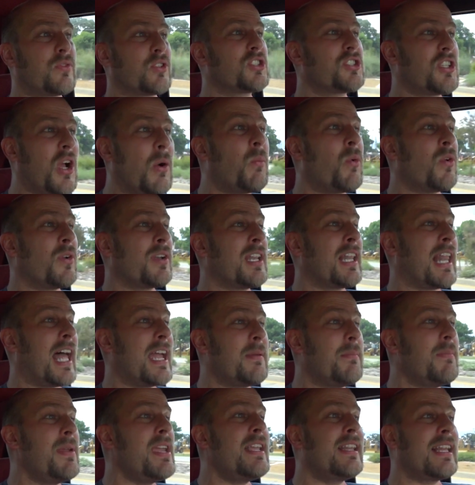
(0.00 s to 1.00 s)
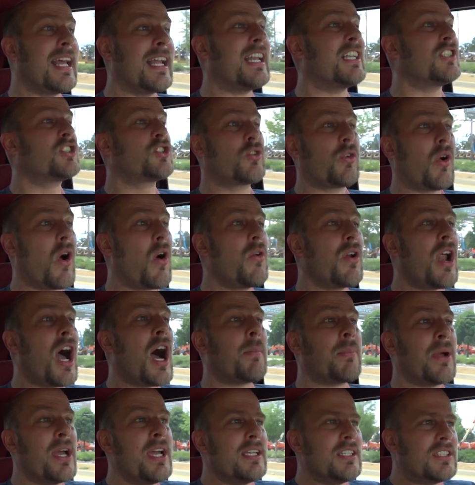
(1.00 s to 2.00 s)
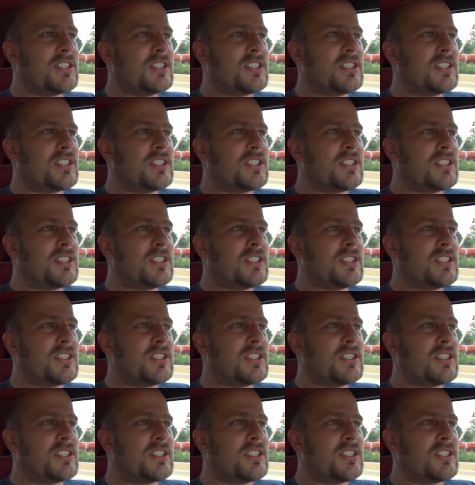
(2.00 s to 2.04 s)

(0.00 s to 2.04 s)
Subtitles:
for someone like me that has grown up